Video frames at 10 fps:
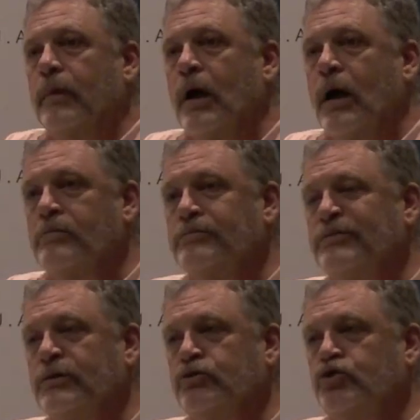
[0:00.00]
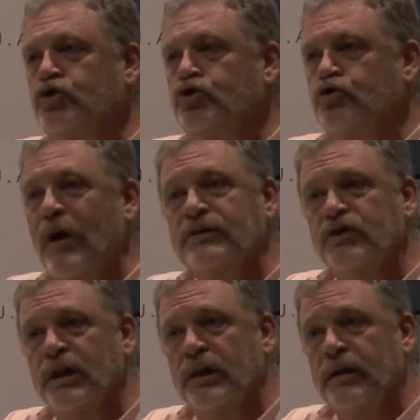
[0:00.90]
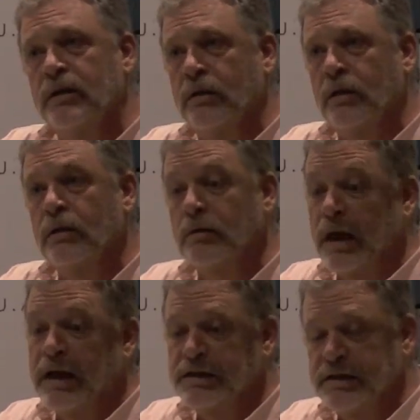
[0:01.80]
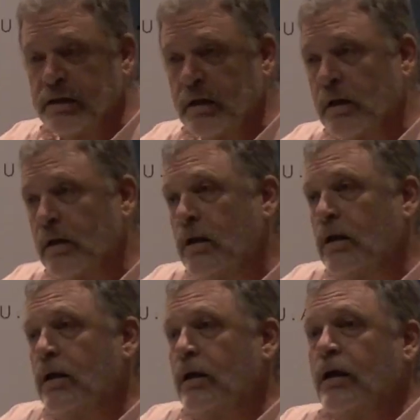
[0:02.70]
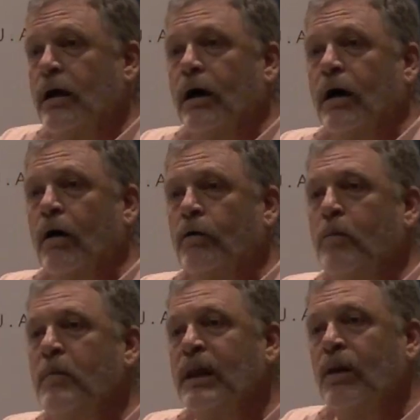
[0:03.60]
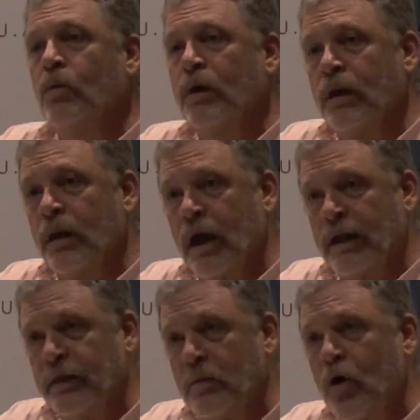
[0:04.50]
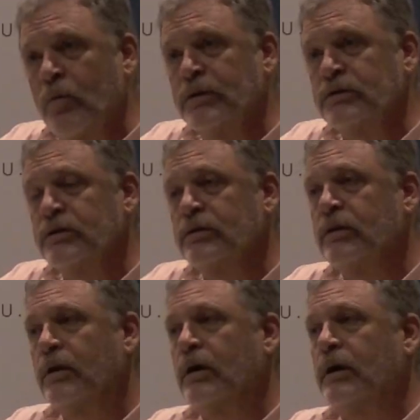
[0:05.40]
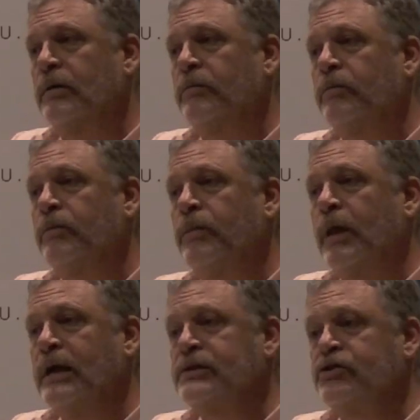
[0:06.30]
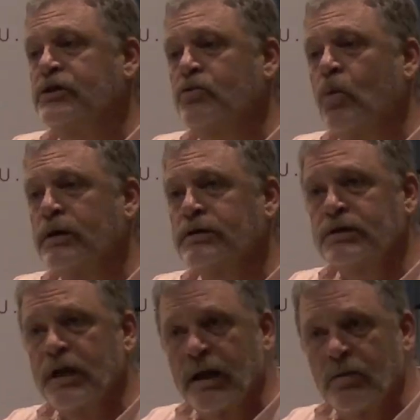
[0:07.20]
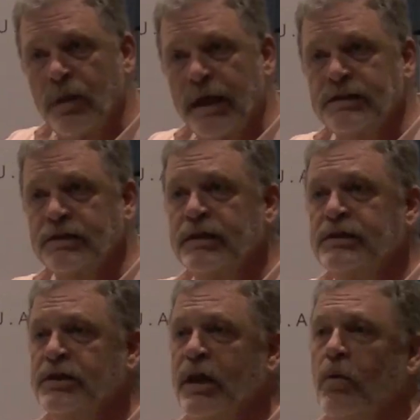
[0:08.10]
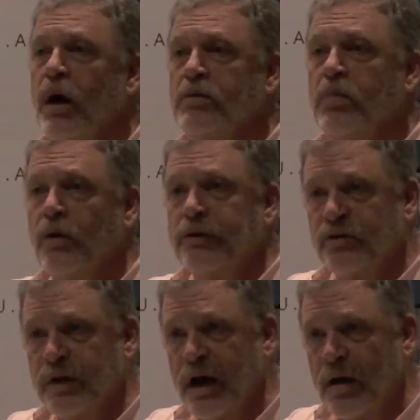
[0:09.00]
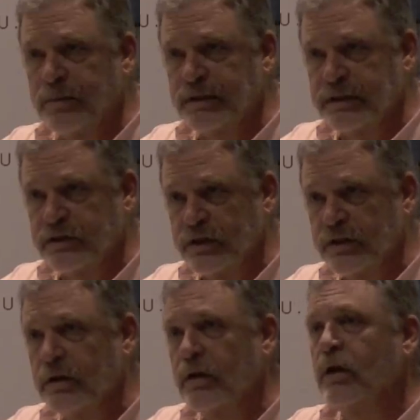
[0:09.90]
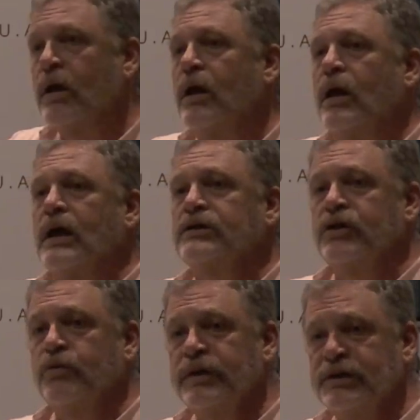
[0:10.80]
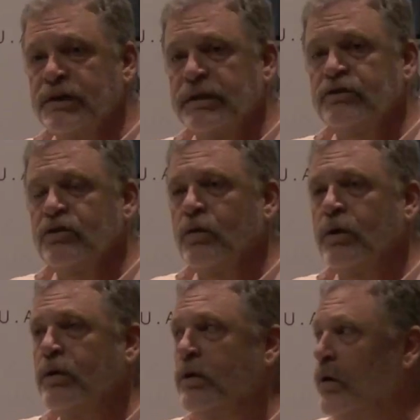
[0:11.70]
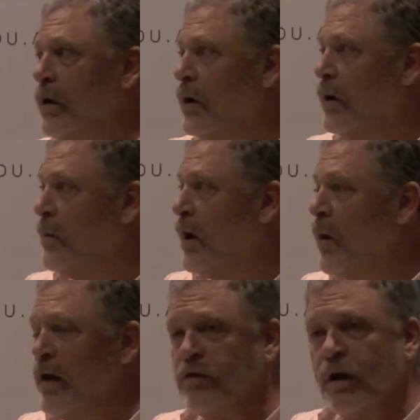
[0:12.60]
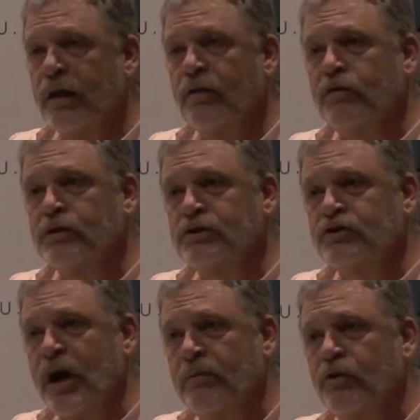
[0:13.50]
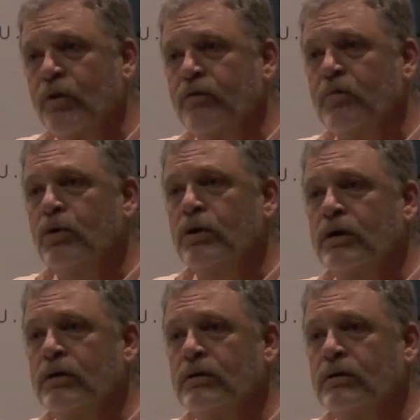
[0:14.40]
Um, tragically, yes. Uh, the middle one at the moment um, has just won second place in a statewide poetry competition, and she recently showed uh, my wife and I the first chapter of a book